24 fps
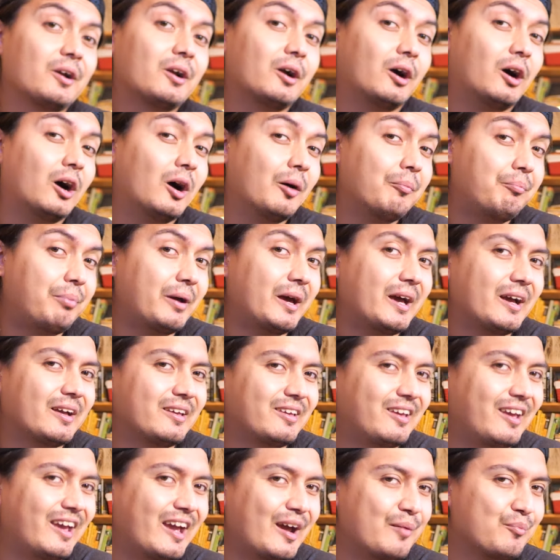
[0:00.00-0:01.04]
compact
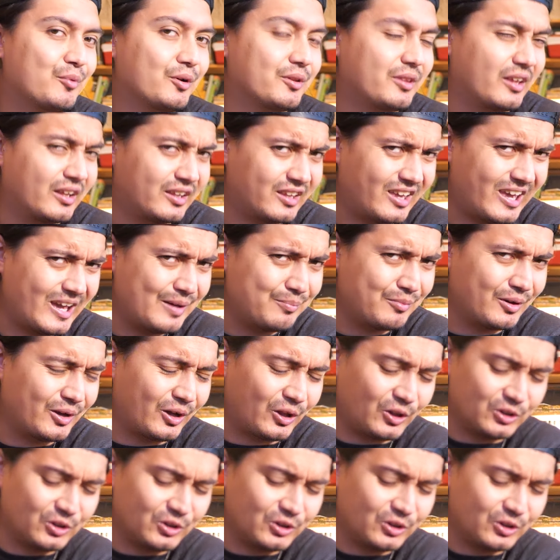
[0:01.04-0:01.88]
camera that came in